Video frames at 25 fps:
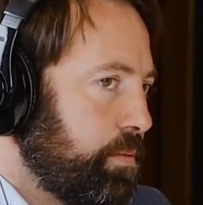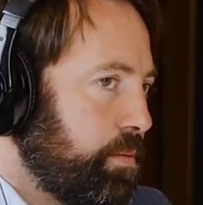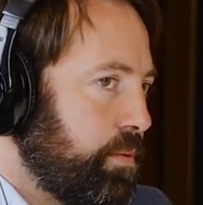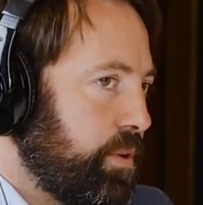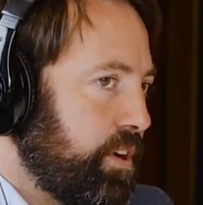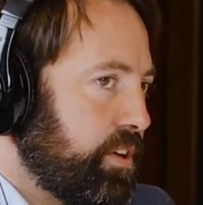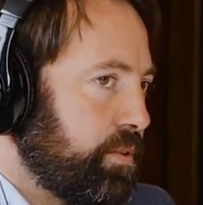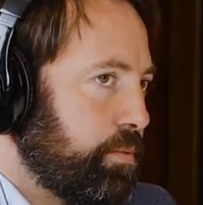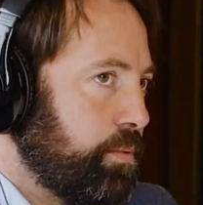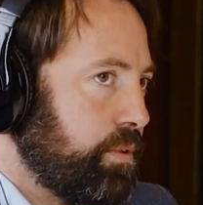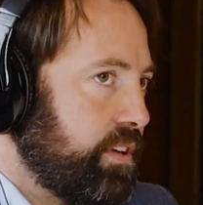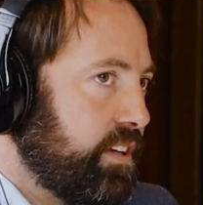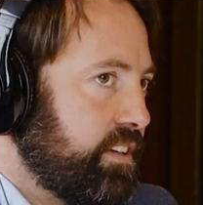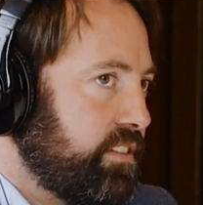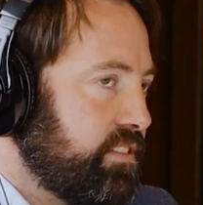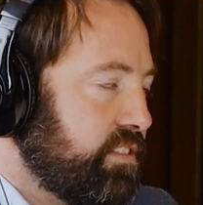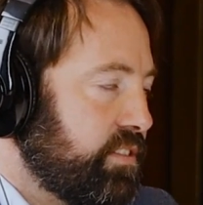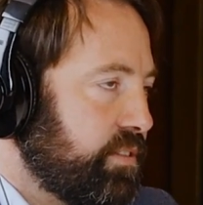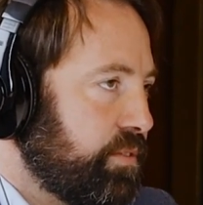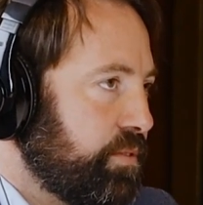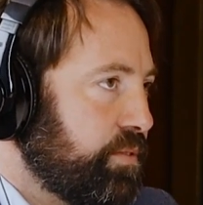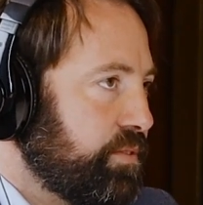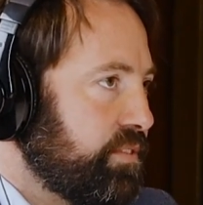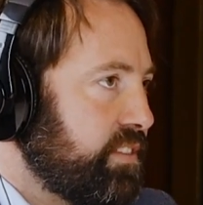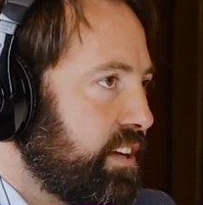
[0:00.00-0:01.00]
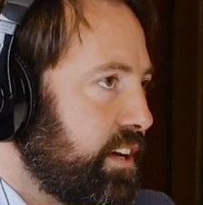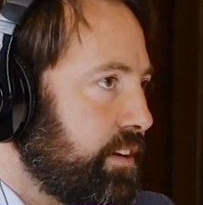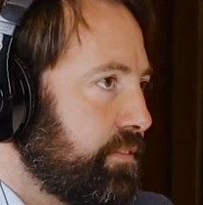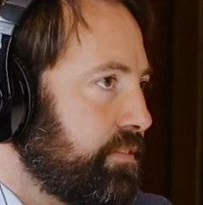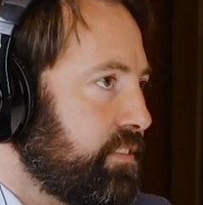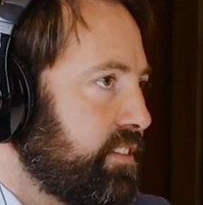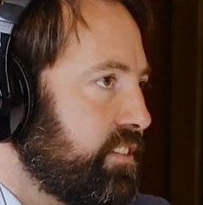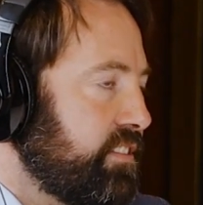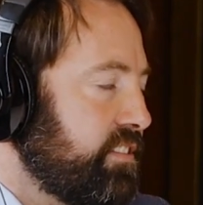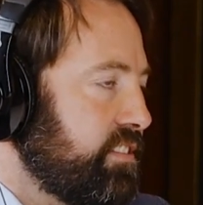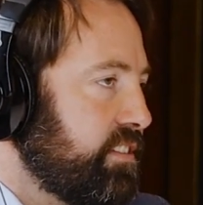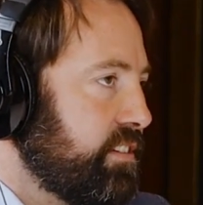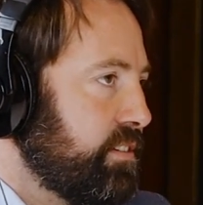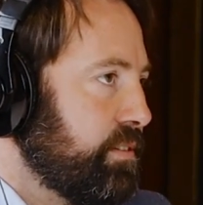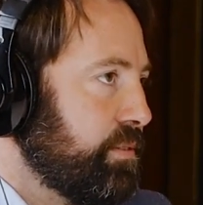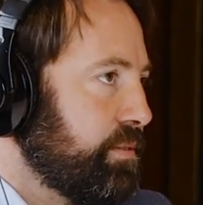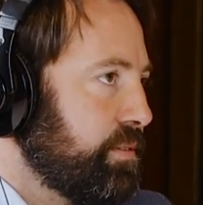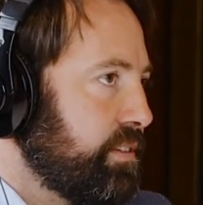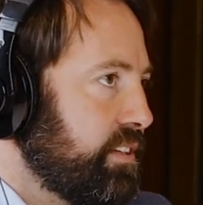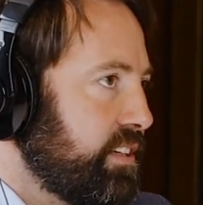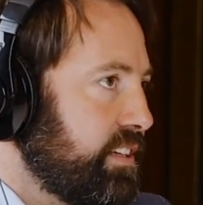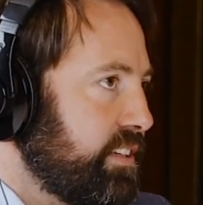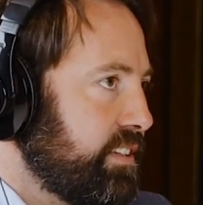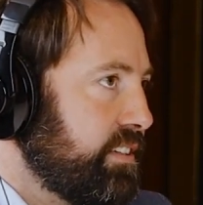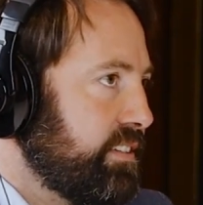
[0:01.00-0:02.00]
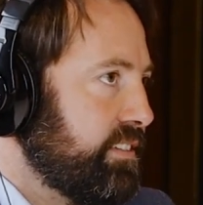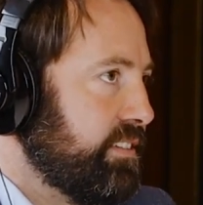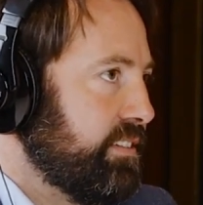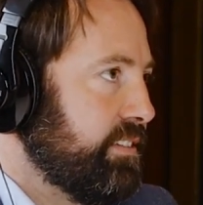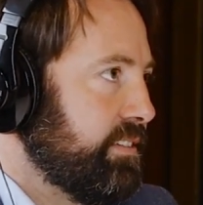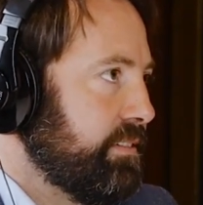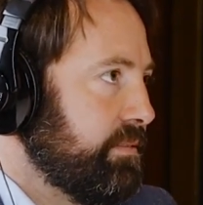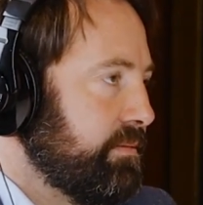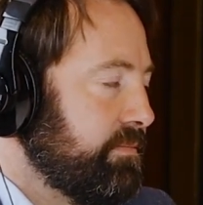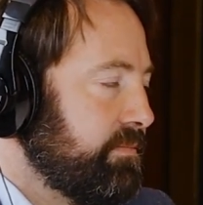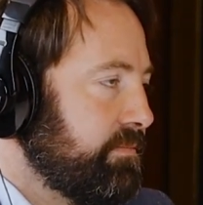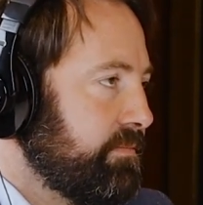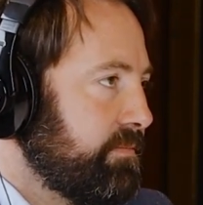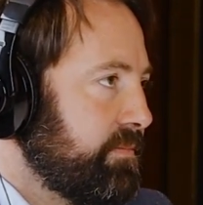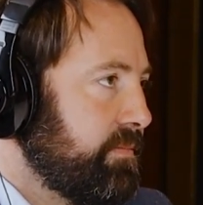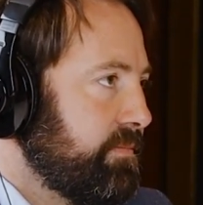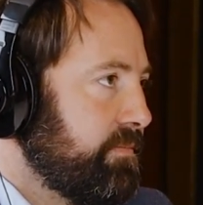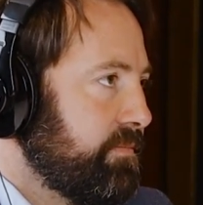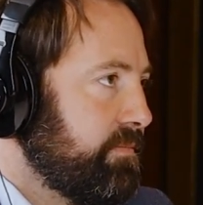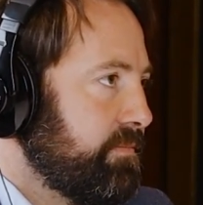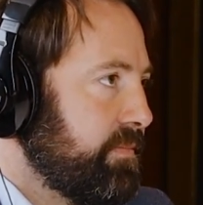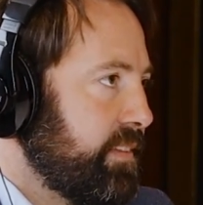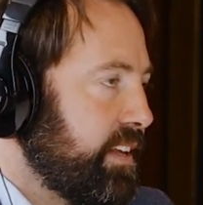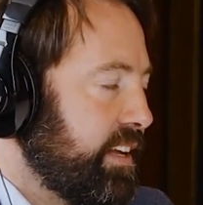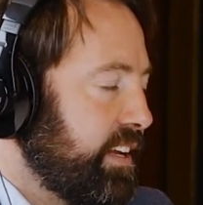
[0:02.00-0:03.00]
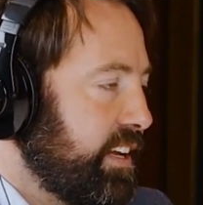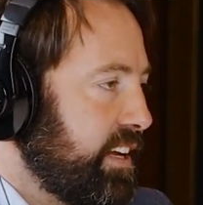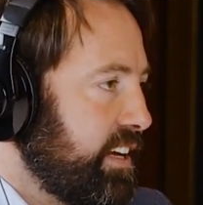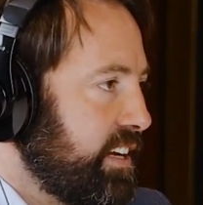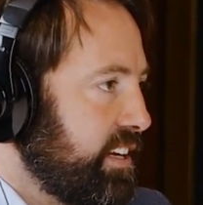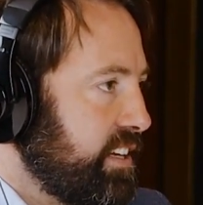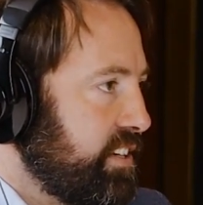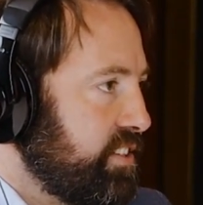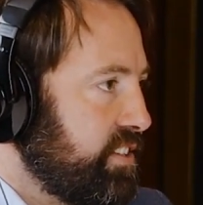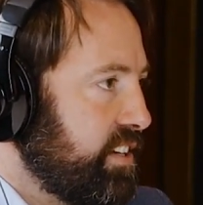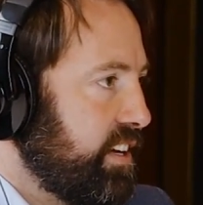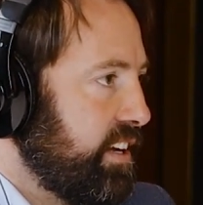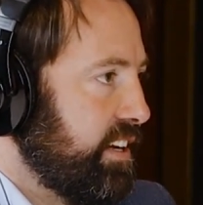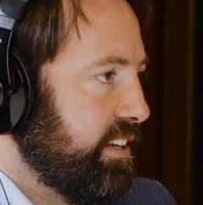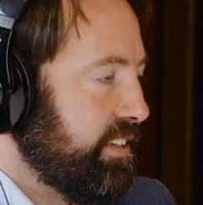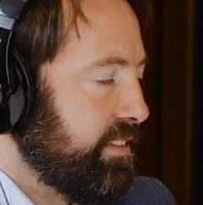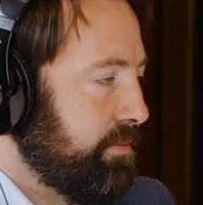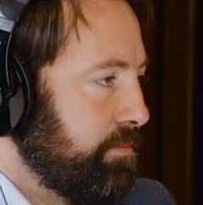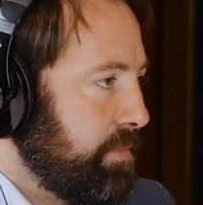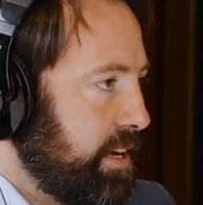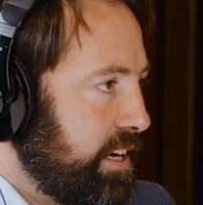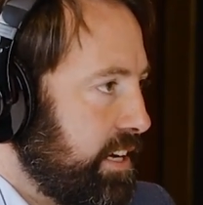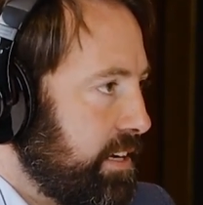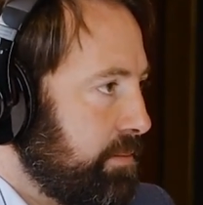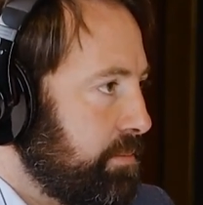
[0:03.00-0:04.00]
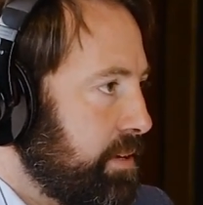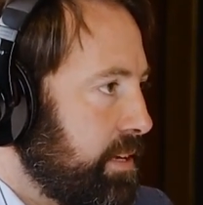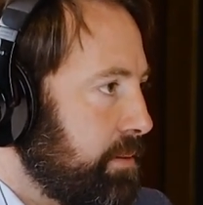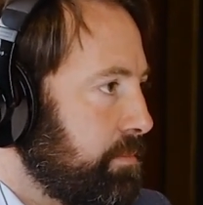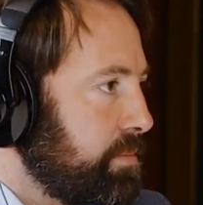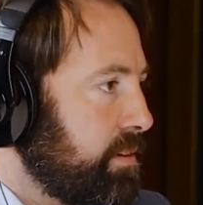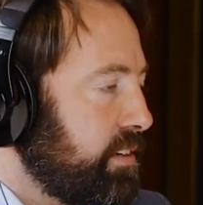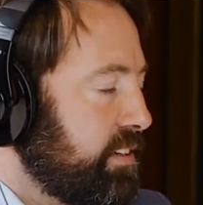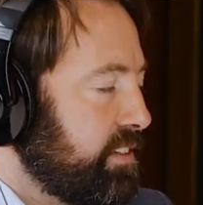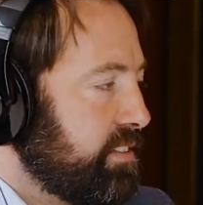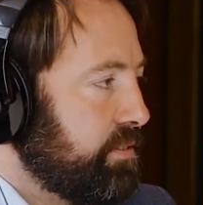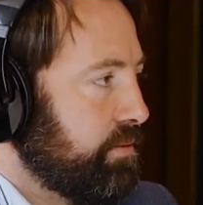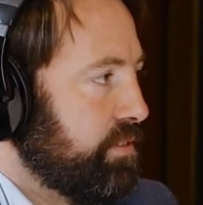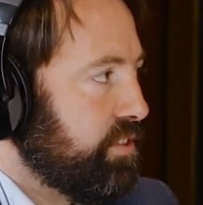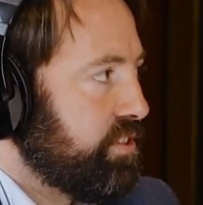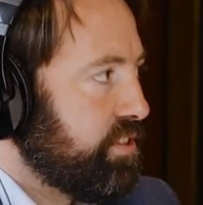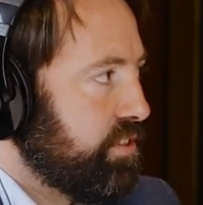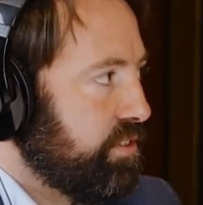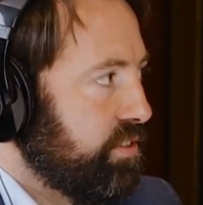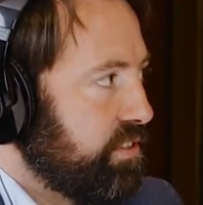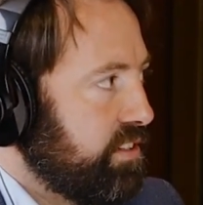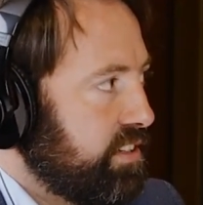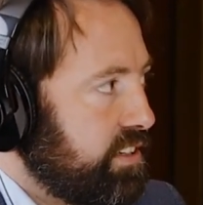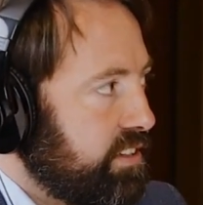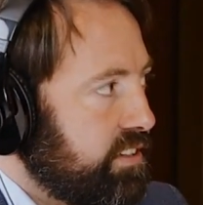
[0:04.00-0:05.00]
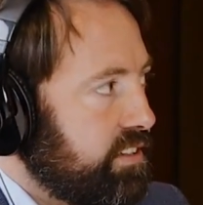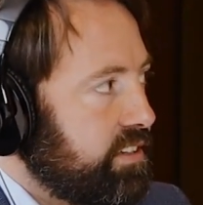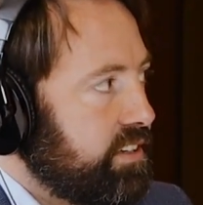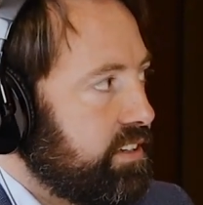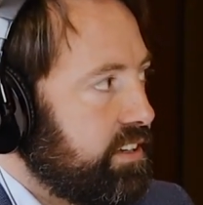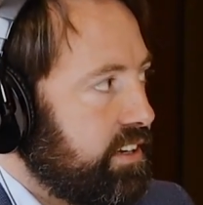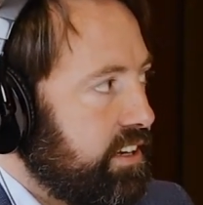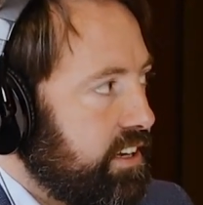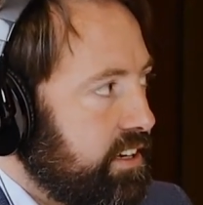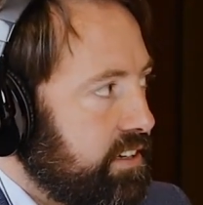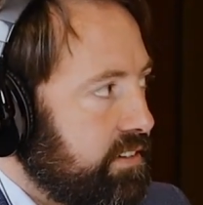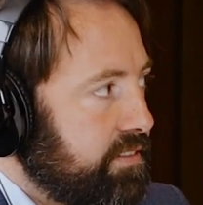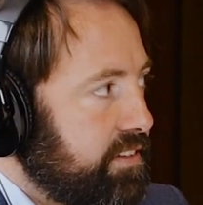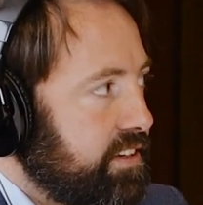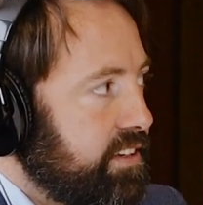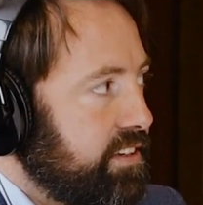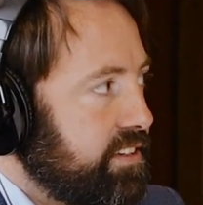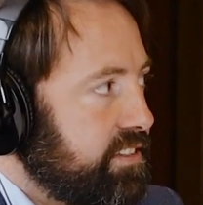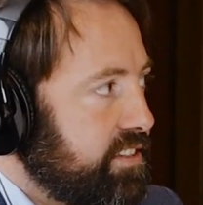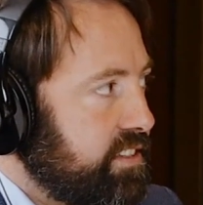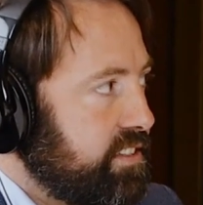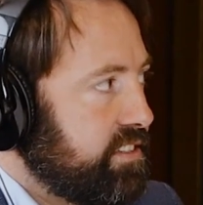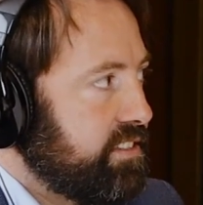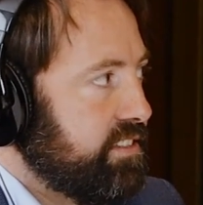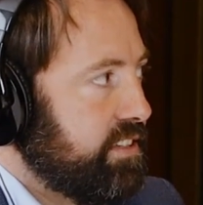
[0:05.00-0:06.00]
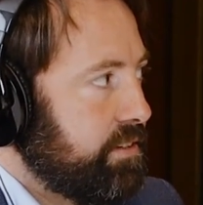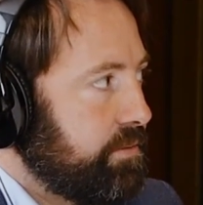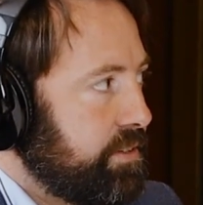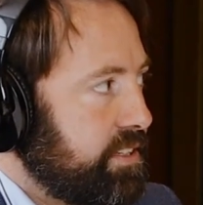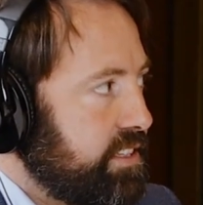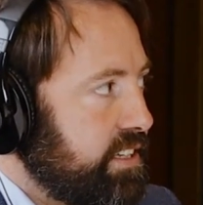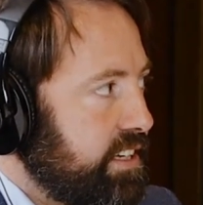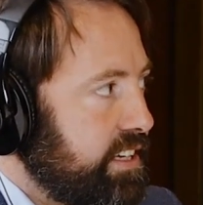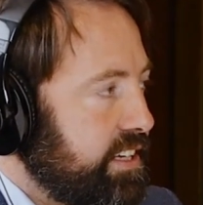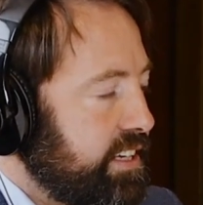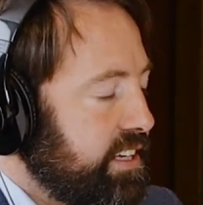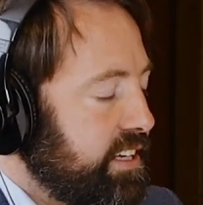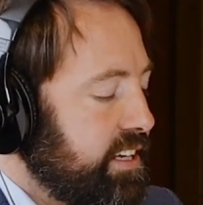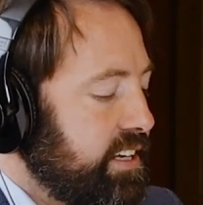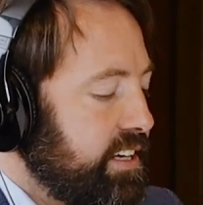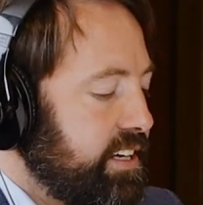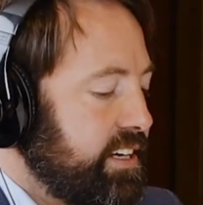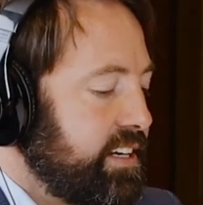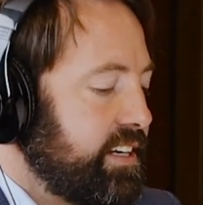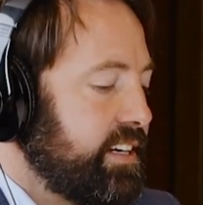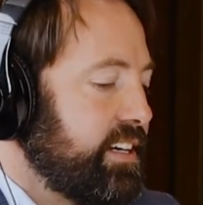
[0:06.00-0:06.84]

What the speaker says: what we don't often do is engage as many people as we should in a lot of the decisions that we take.